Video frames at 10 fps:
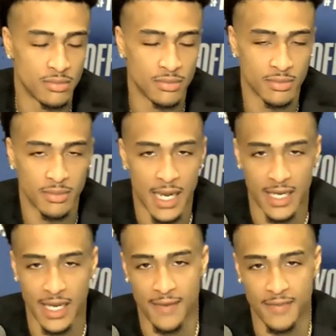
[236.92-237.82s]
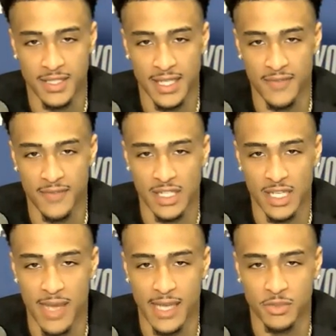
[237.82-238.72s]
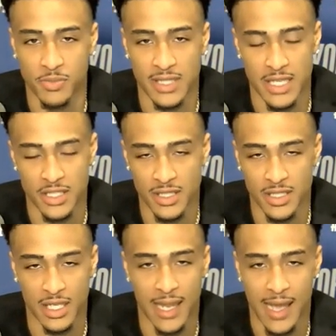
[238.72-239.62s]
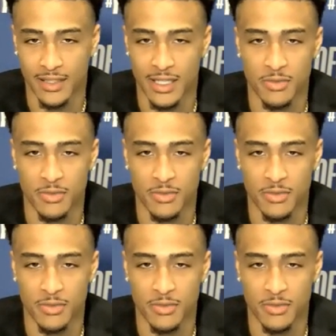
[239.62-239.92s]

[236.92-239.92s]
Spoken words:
By obviously giving them extra possessions and allowing them